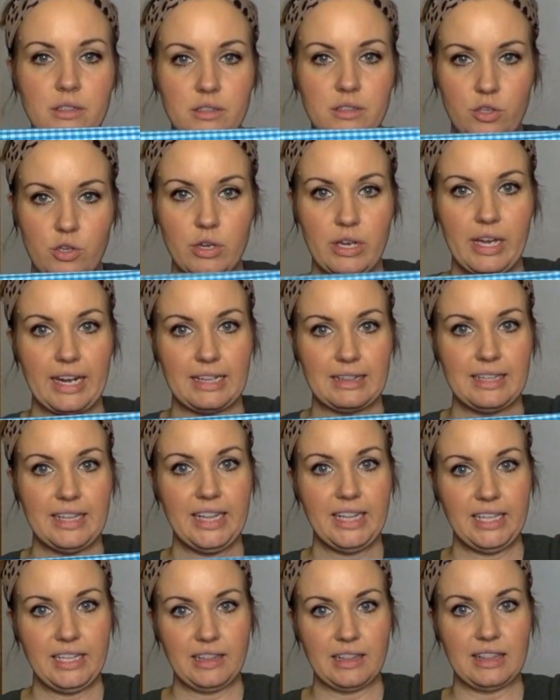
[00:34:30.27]
So you got
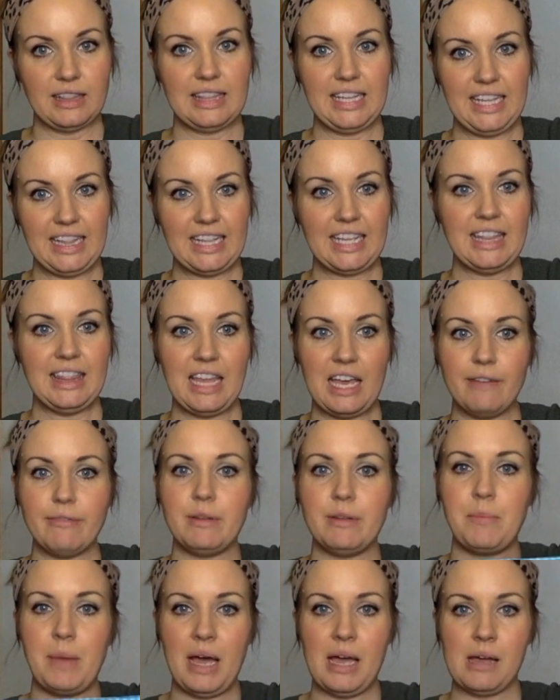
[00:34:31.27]
a Lily
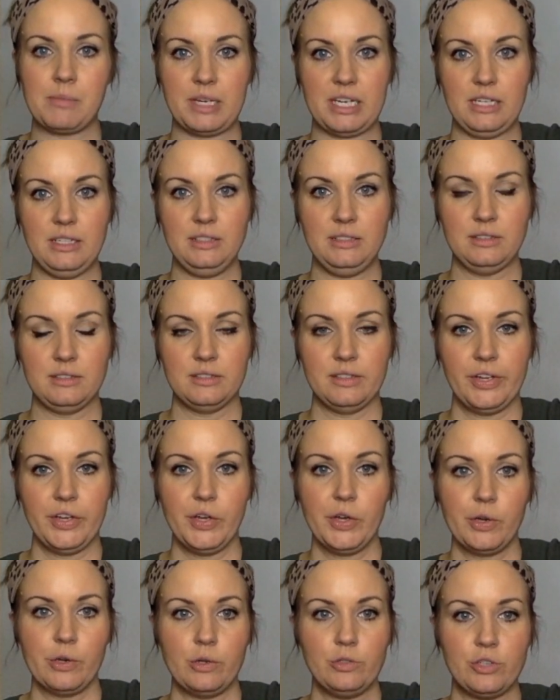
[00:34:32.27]
loving mama
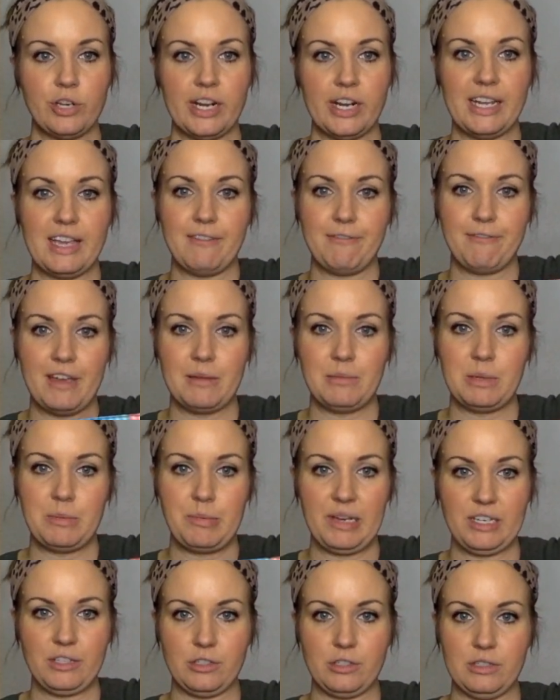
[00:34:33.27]
who's trying to get family
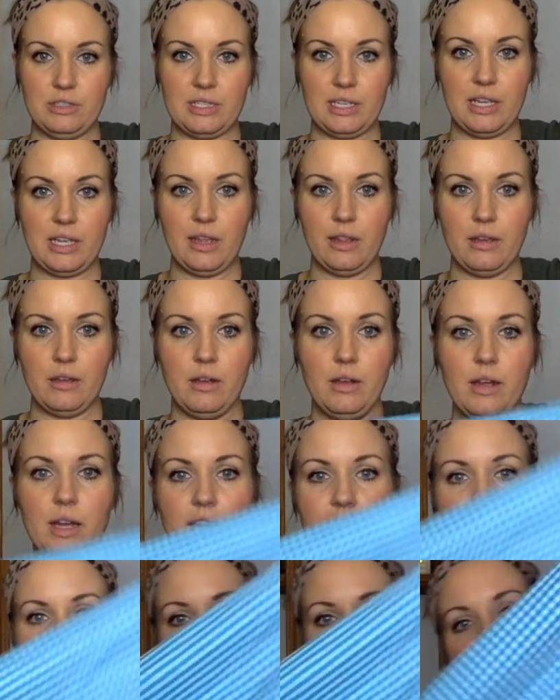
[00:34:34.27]
pictures together,
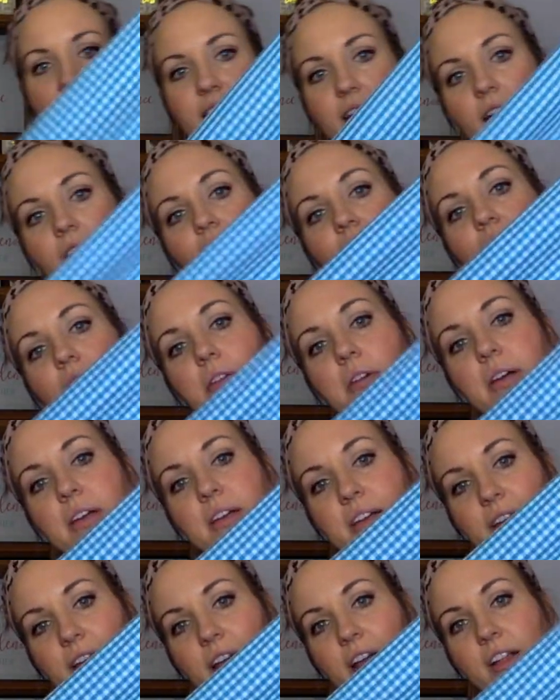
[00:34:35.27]
and she's like, oh,
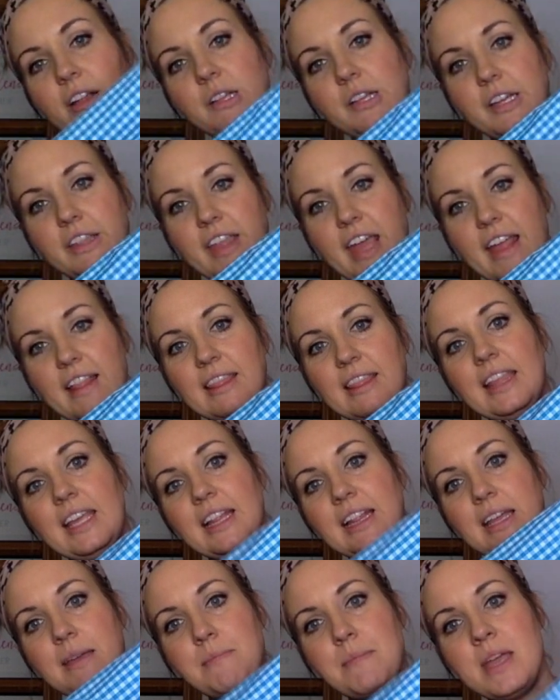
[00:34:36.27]
look at that
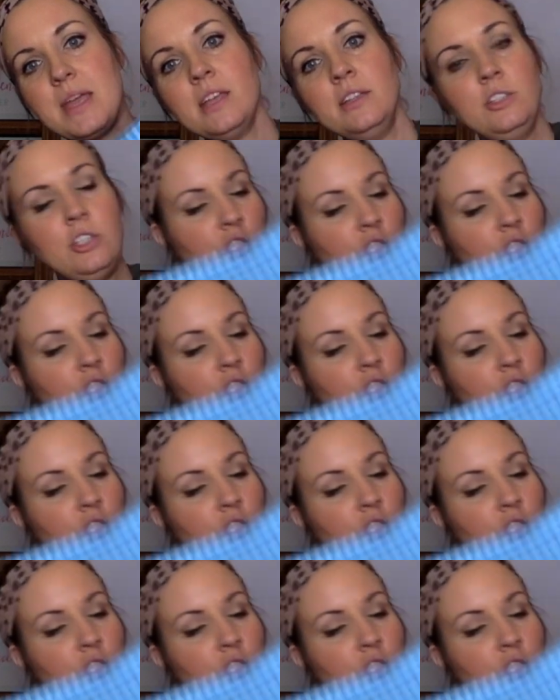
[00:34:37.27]
Lily men's